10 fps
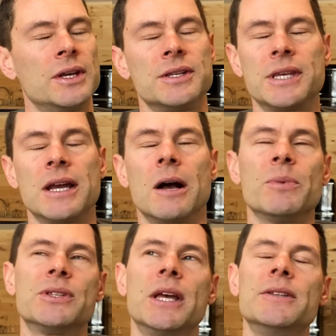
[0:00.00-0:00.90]
say a couple
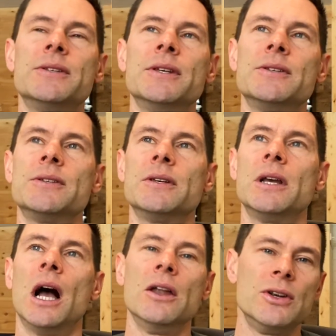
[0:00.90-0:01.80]
sentences.
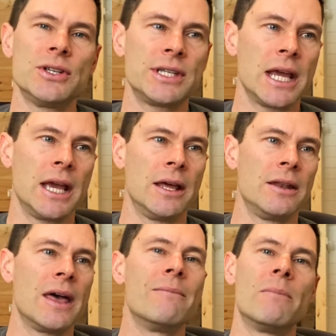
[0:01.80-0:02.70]
Understand
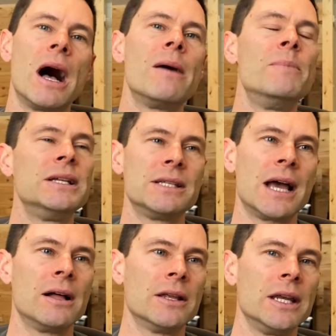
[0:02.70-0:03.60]
that mob
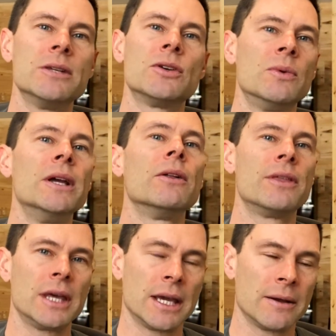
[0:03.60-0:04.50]
mentality is a real
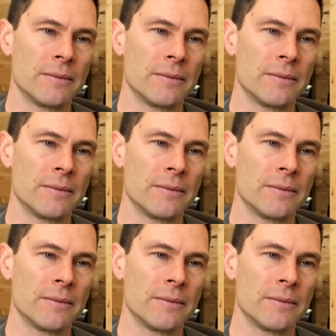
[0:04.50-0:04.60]
thing.